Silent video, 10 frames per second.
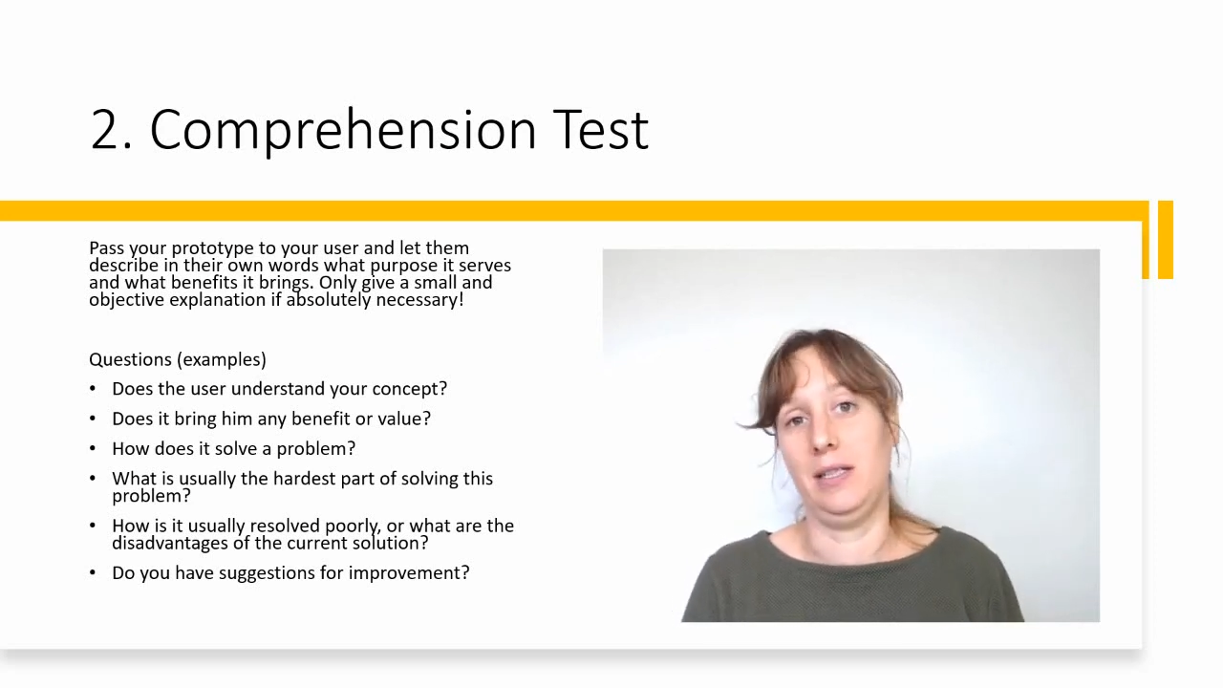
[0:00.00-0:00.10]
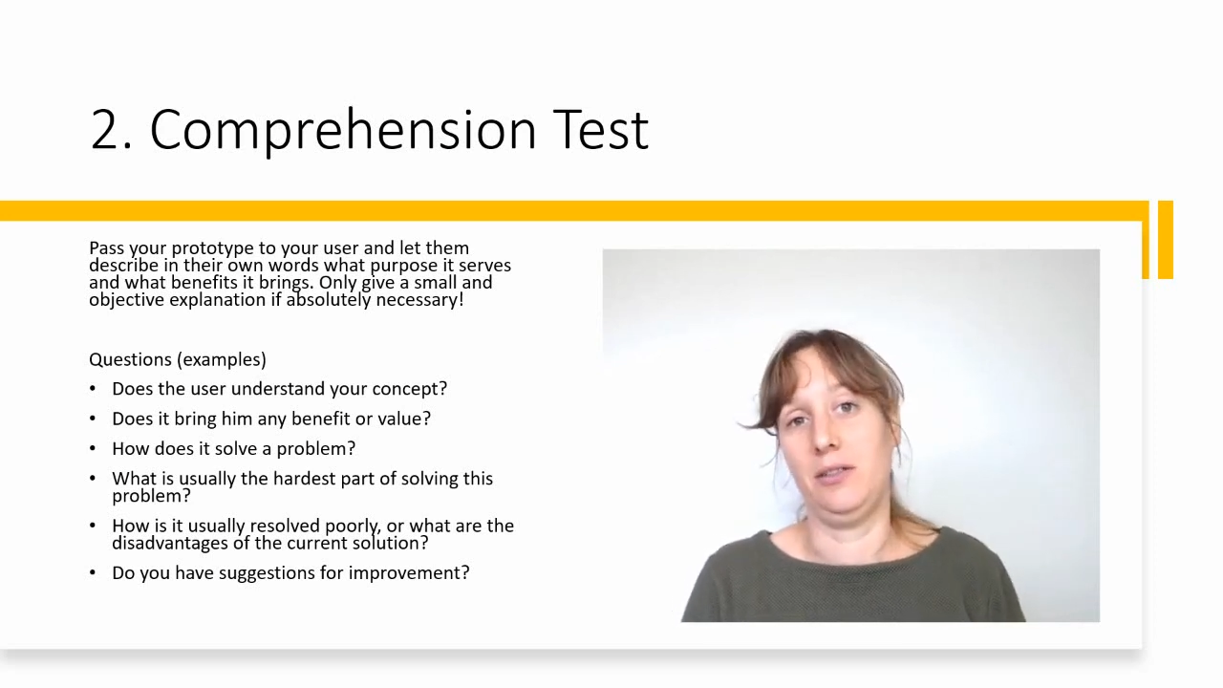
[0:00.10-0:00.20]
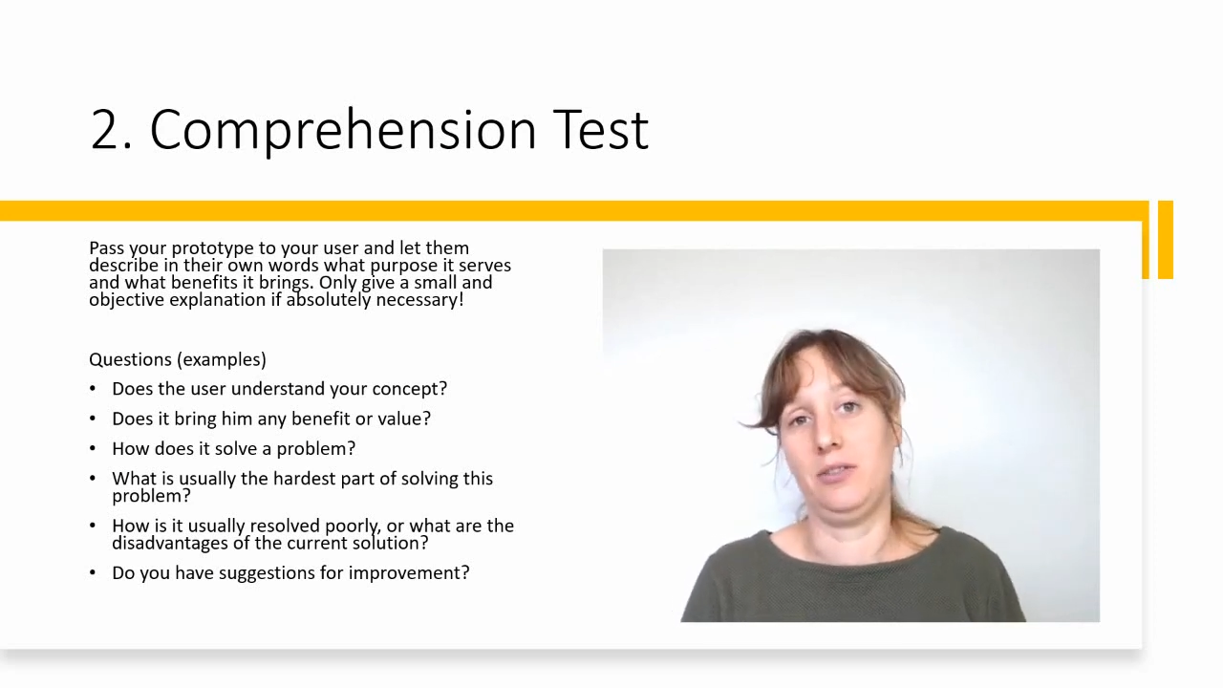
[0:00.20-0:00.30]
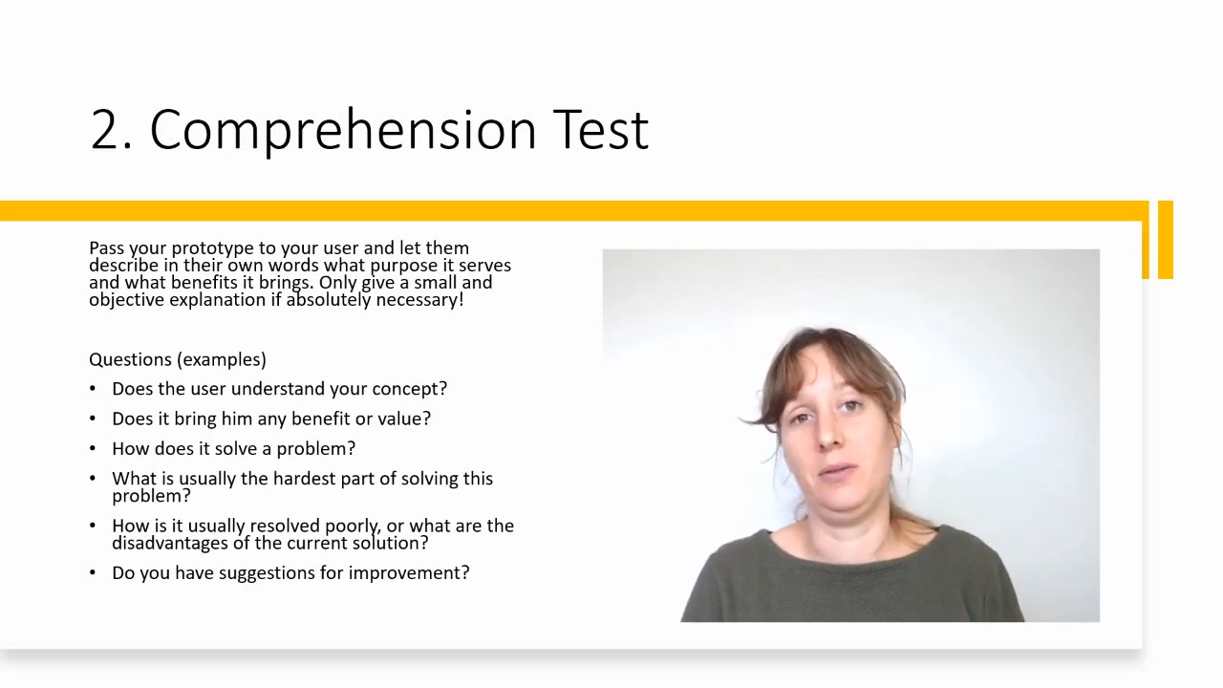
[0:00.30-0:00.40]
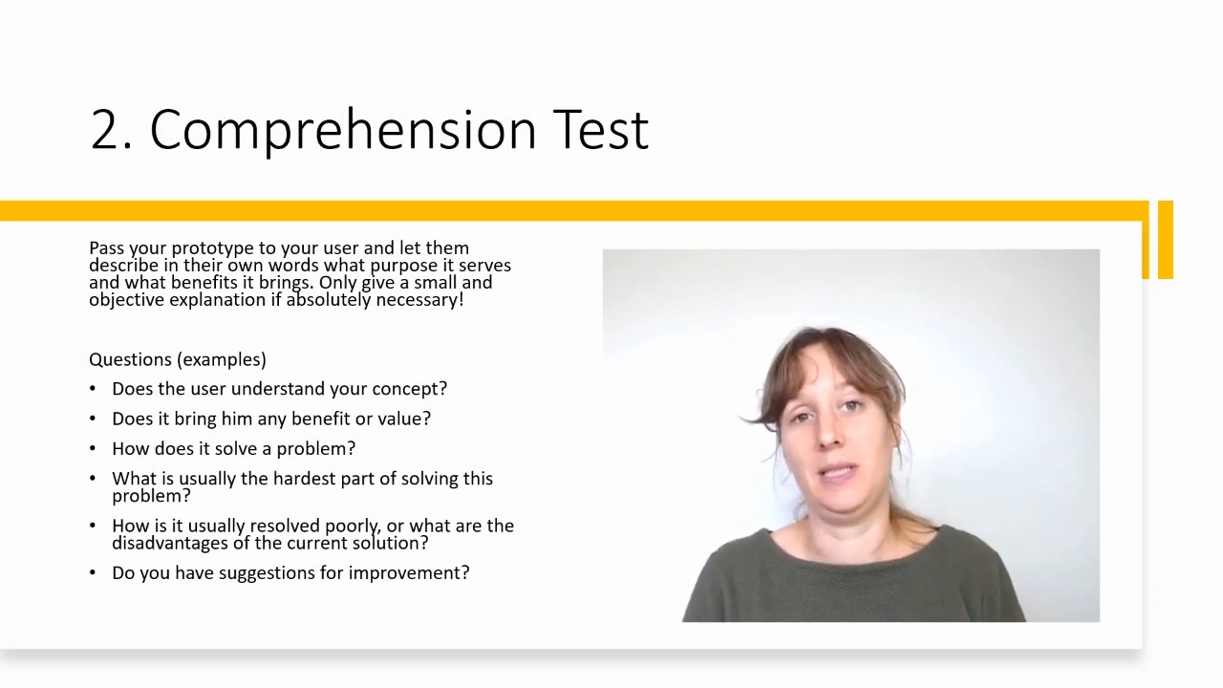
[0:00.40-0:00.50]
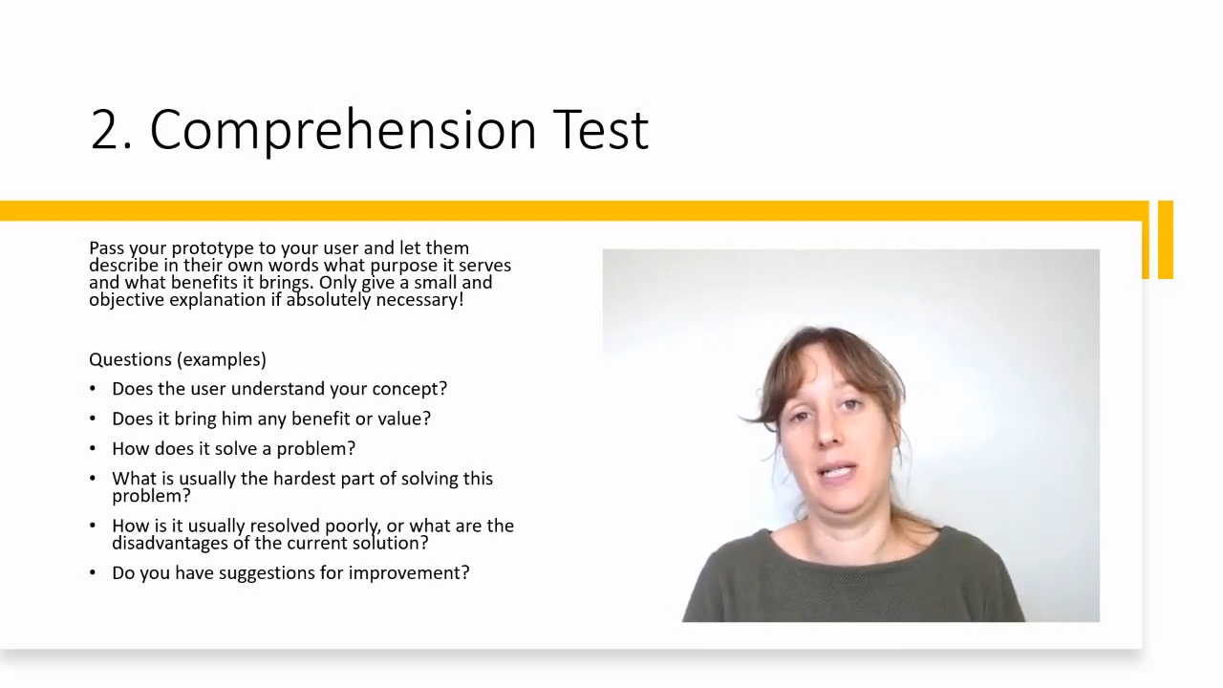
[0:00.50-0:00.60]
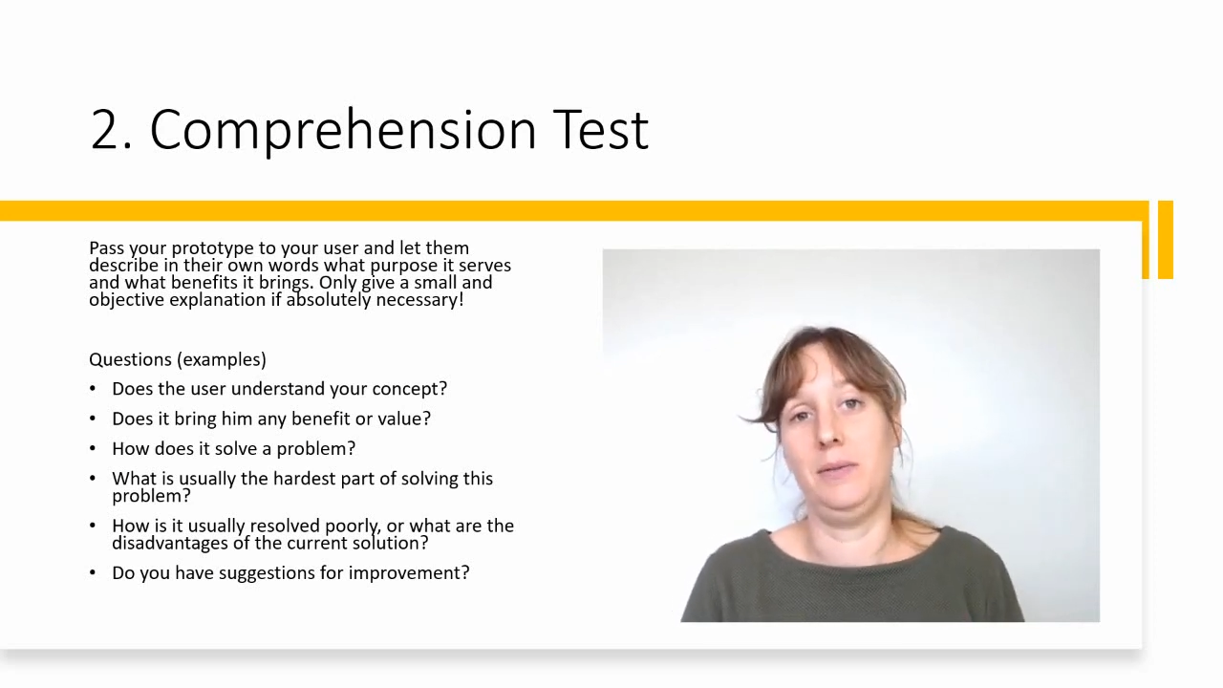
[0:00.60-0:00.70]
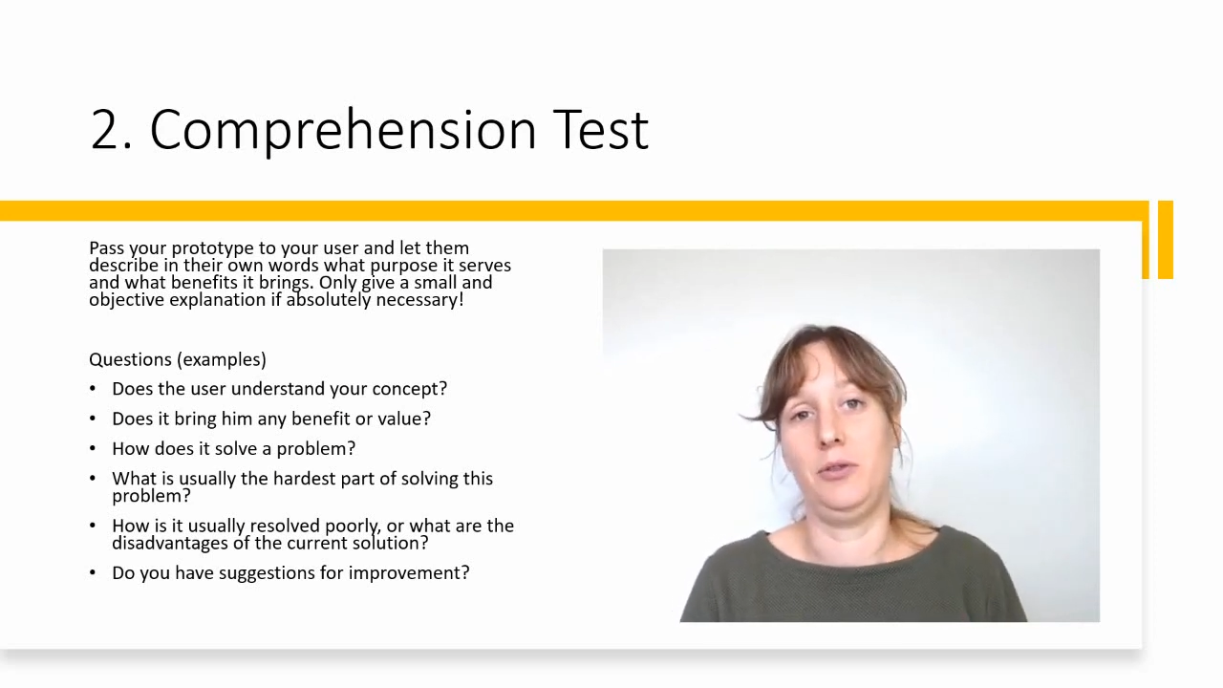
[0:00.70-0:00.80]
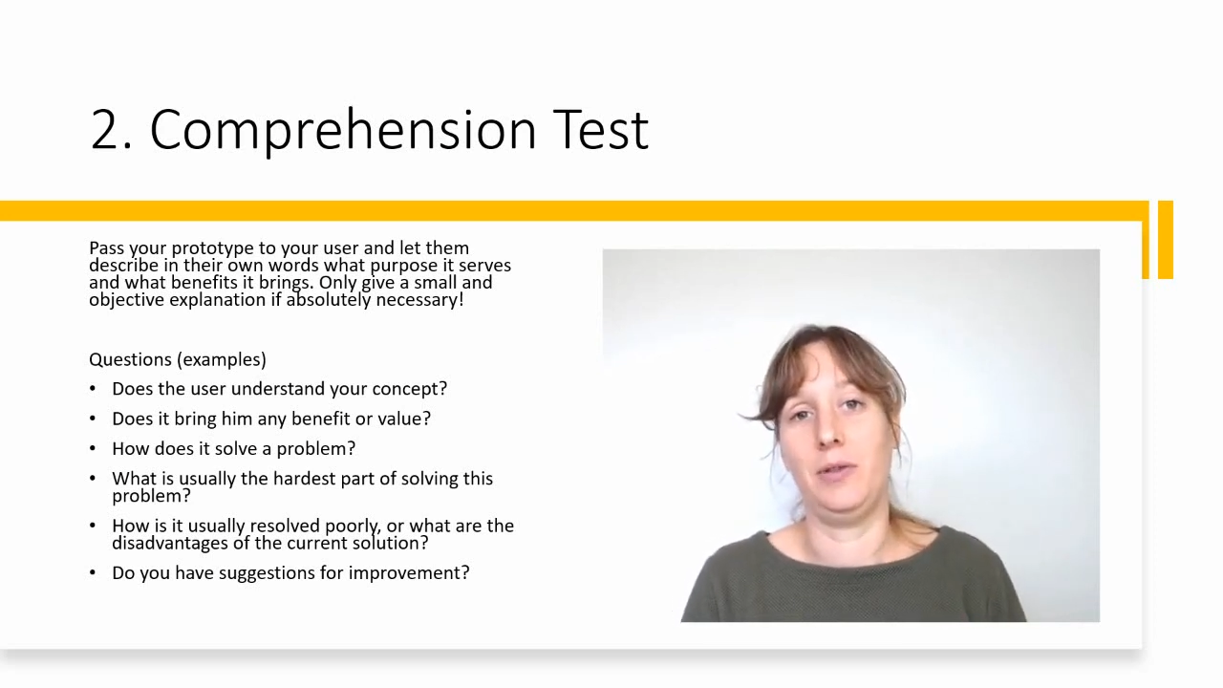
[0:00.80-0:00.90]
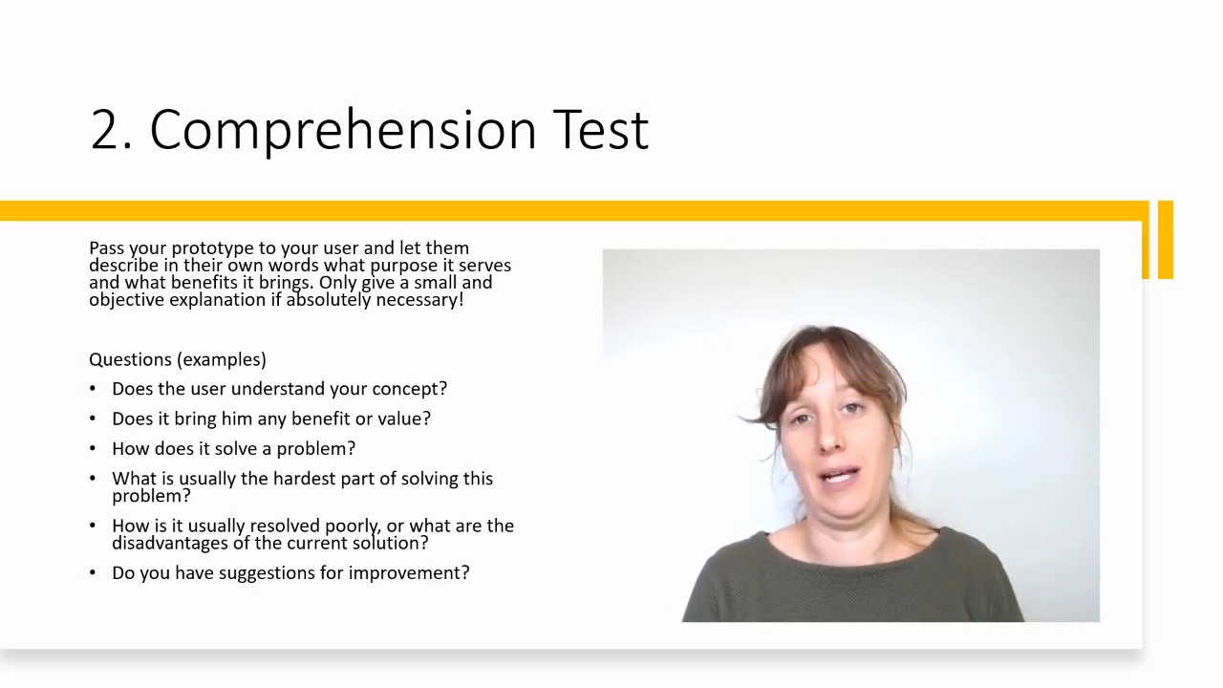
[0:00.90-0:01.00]
Now,
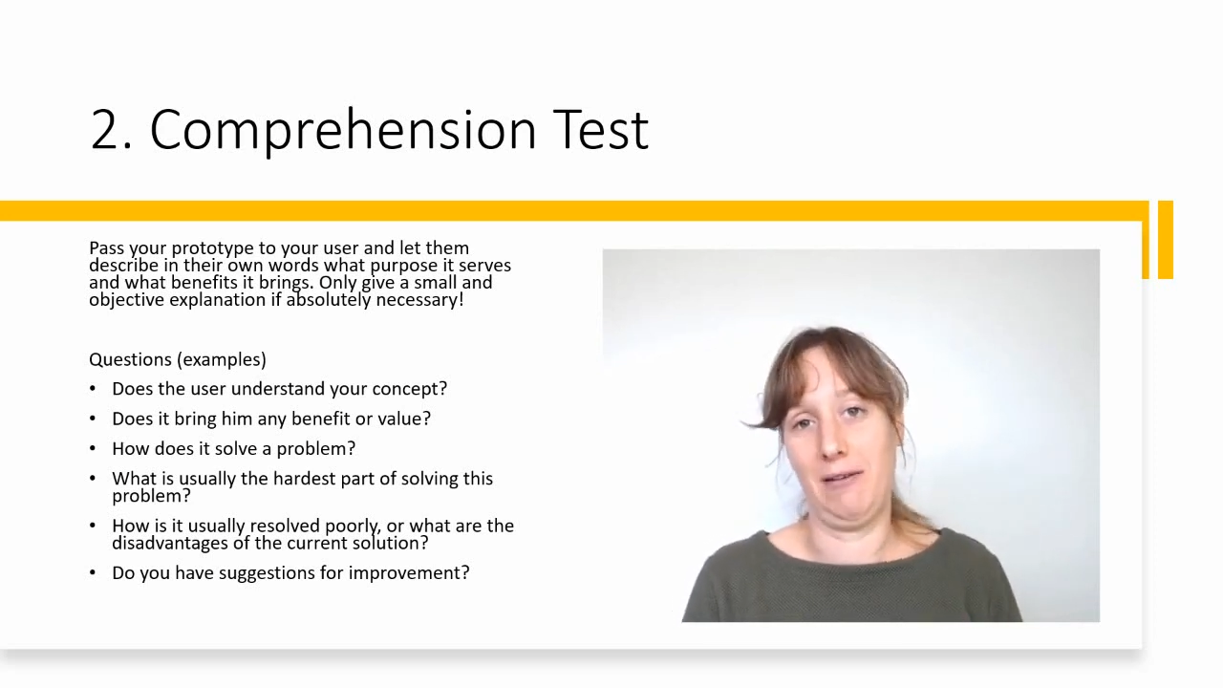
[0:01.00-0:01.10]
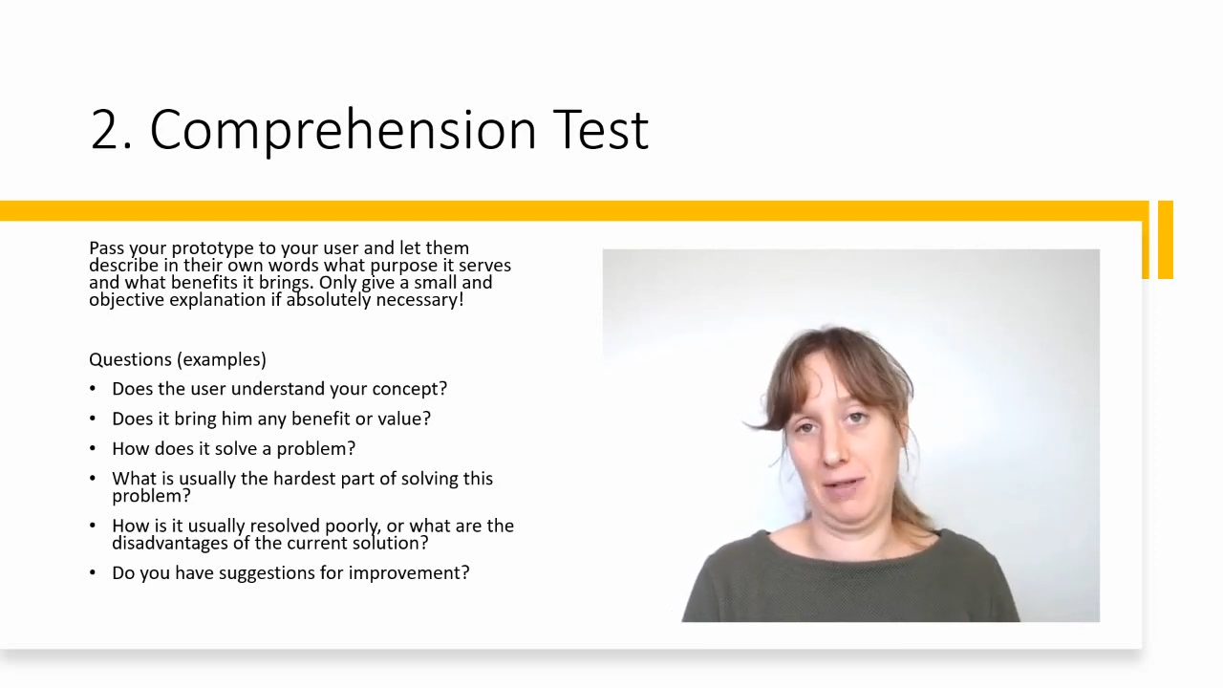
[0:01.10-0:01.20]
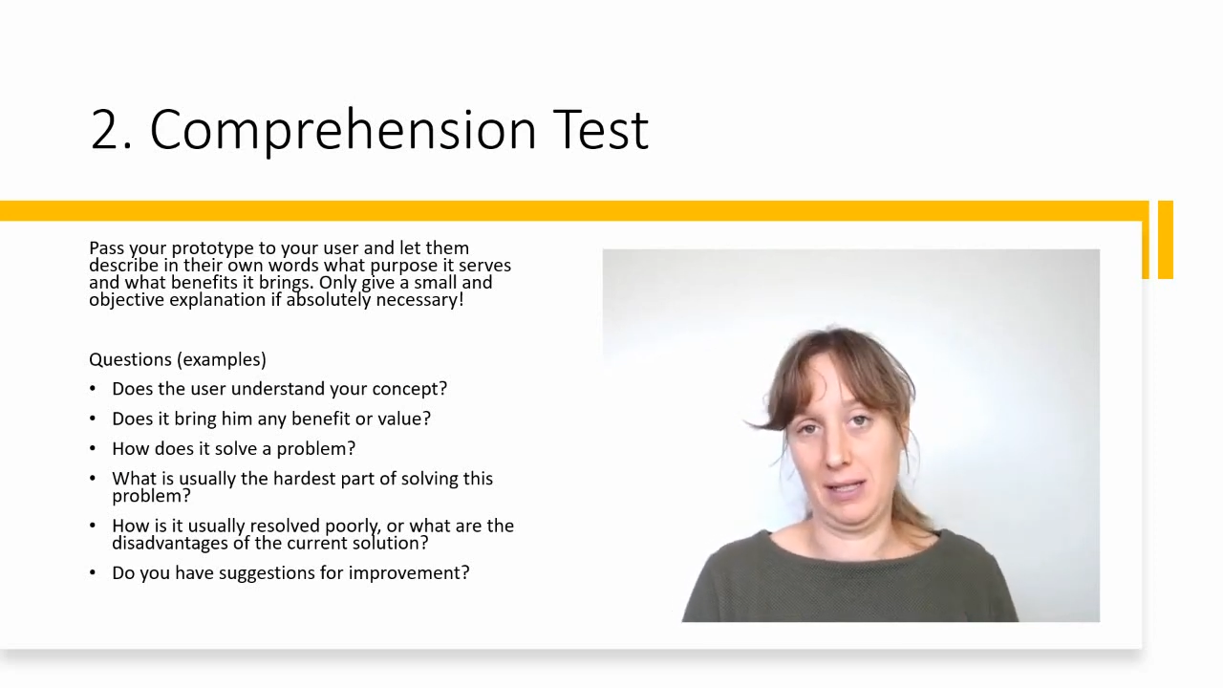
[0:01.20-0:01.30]
sometimes you have